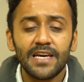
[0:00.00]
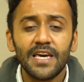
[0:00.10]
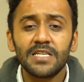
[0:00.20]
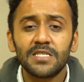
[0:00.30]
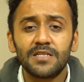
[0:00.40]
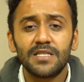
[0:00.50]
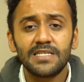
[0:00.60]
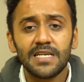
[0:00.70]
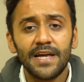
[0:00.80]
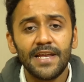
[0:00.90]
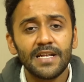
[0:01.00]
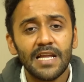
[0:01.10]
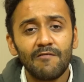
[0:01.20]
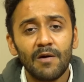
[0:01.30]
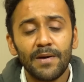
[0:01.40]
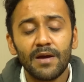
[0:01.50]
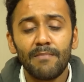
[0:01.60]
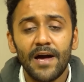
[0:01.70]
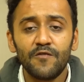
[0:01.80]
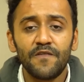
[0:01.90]
engaged in designing, developing,
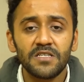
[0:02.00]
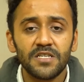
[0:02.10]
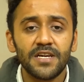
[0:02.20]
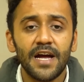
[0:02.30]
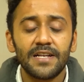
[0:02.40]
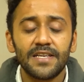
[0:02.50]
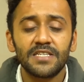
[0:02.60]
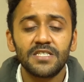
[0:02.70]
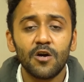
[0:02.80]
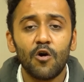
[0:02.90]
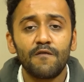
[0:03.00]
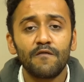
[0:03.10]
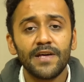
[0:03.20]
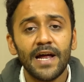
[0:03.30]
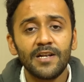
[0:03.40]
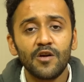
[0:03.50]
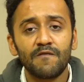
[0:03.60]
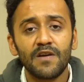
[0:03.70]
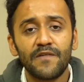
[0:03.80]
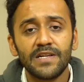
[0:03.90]
manufacturing and testing of a variety
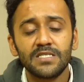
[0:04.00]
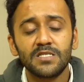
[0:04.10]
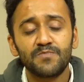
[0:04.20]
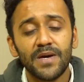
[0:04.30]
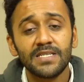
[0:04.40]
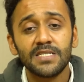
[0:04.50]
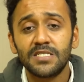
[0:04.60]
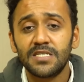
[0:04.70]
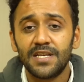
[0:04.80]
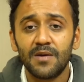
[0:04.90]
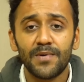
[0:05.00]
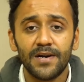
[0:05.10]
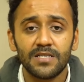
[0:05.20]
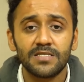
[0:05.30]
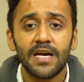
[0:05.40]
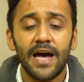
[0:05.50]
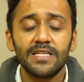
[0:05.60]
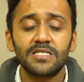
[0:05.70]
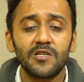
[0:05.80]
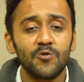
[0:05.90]
of defense and space engineering products
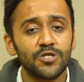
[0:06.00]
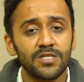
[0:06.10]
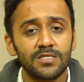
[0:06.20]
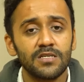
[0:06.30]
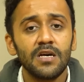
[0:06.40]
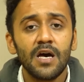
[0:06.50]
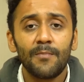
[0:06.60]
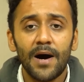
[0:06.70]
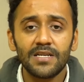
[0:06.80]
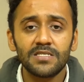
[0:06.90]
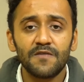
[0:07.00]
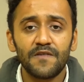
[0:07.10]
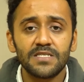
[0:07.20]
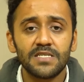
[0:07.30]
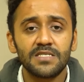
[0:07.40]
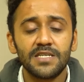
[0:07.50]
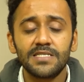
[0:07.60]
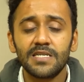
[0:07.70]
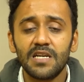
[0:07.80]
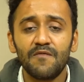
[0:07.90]
and solutions. Paras Defense has
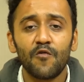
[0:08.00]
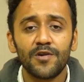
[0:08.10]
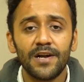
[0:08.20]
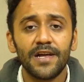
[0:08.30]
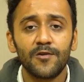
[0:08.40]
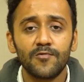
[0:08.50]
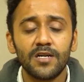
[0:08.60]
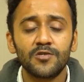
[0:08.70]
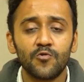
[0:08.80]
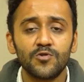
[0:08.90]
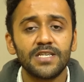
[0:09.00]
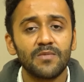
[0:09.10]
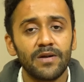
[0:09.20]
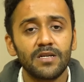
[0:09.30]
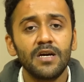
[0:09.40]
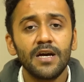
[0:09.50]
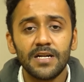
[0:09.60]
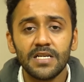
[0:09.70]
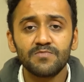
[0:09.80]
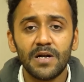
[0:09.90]
recently forayed into the drone segment.
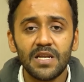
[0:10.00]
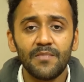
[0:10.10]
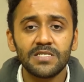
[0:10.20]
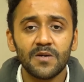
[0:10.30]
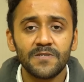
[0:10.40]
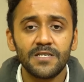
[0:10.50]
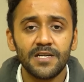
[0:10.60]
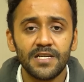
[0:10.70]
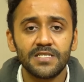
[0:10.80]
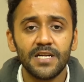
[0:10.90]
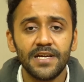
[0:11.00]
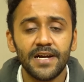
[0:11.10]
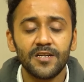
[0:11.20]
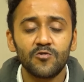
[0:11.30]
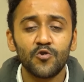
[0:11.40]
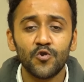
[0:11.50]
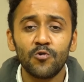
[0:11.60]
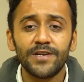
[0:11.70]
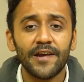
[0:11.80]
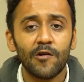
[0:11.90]
It has multiple subsidiaries dedicated to
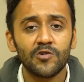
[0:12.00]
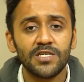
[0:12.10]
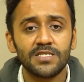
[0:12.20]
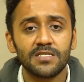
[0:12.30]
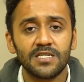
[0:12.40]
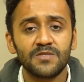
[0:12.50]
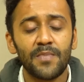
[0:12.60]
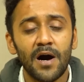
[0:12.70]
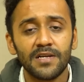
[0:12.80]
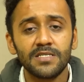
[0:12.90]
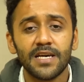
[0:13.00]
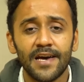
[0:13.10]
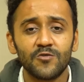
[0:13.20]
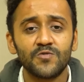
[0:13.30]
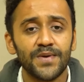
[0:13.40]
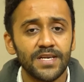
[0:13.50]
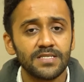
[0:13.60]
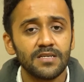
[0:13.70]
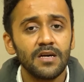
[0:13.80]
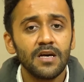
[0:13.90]
drone technologies such as Paras Aerospace.